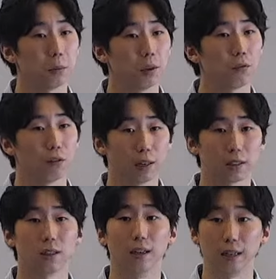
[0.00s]
for us to
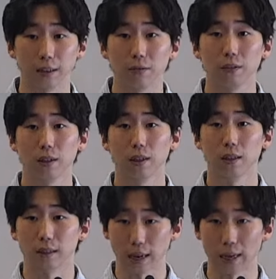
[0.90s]
live
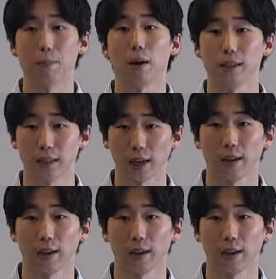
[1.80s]
day by day